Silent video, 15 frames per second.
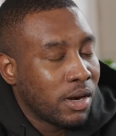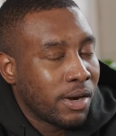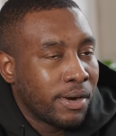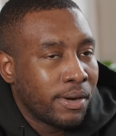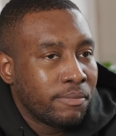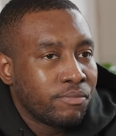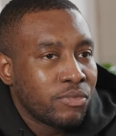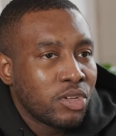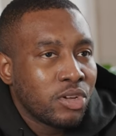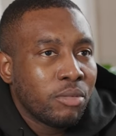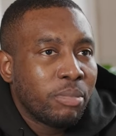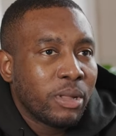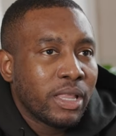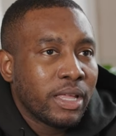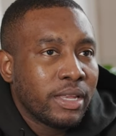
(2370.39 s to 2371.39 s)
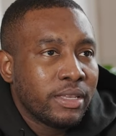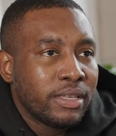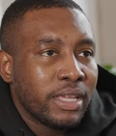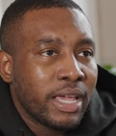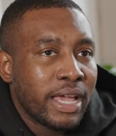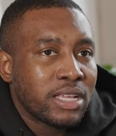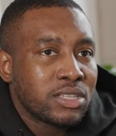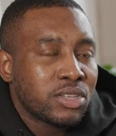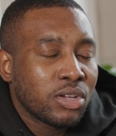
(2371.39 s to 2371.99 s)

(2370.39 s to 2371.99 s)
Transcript: Um, but then, yeah,